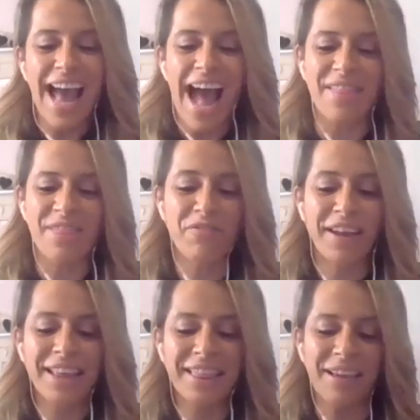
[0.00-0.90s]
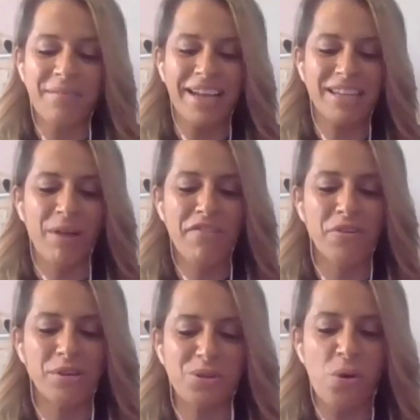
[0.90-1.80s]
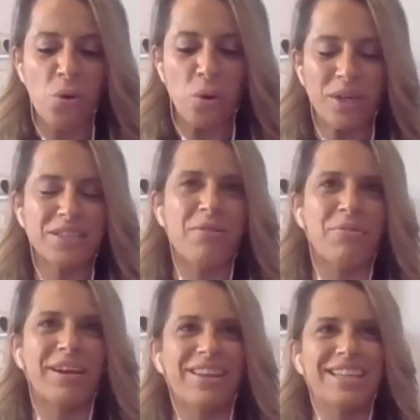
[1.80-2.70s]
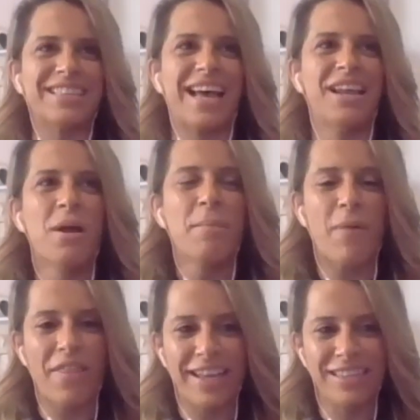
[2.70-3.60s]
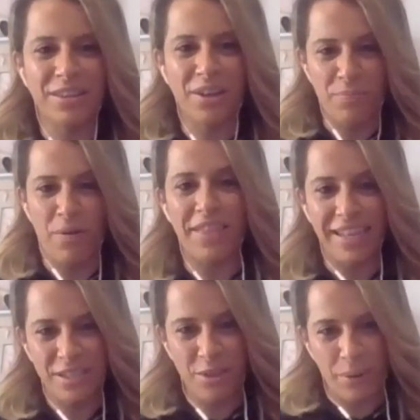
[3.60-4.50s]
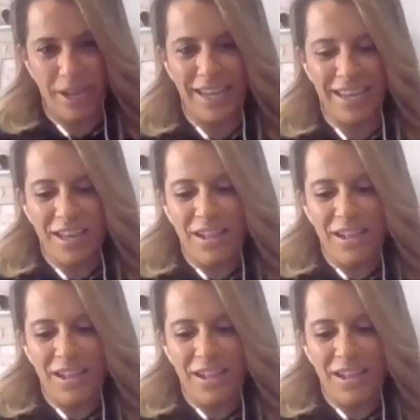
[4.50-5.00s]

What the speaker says: And the funny thing, Amanda, in my first course, I realized that by the end of the week,